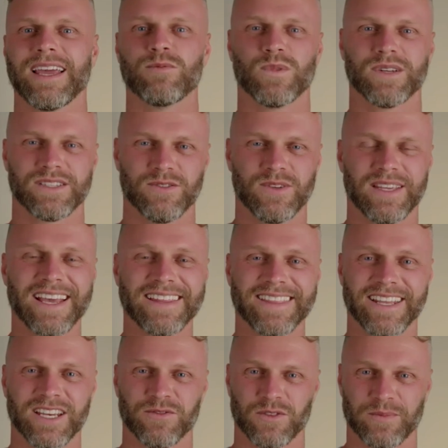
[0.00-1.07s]
And once you get
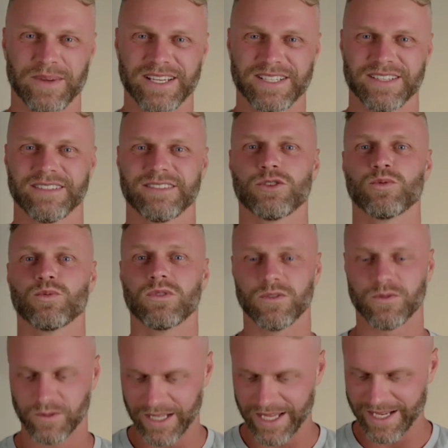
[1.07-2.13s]
that information, to
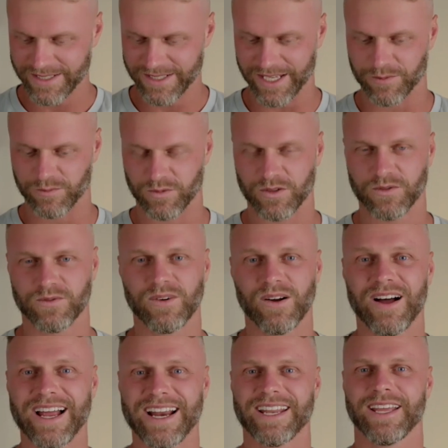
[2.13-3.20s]
reflect and
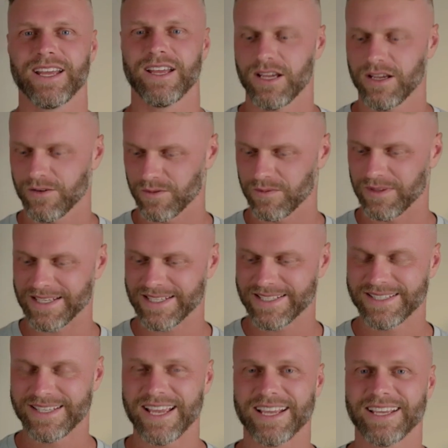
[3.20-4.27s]
refine from the
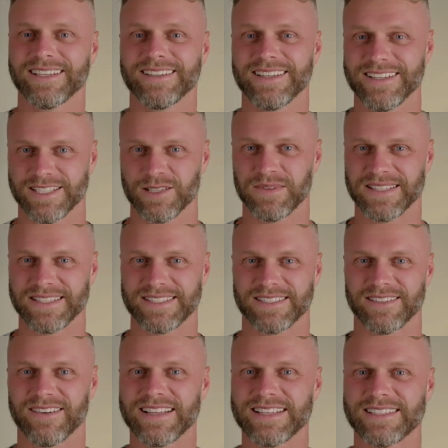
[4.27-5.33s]
second that someone
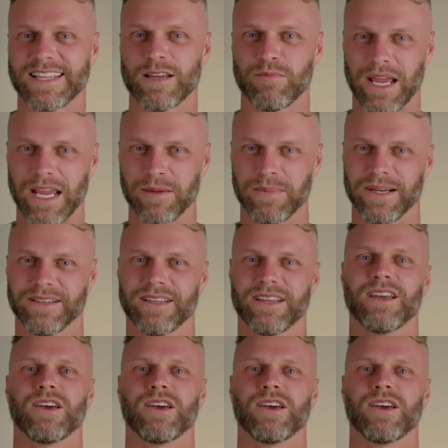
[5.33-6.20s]
signs that paper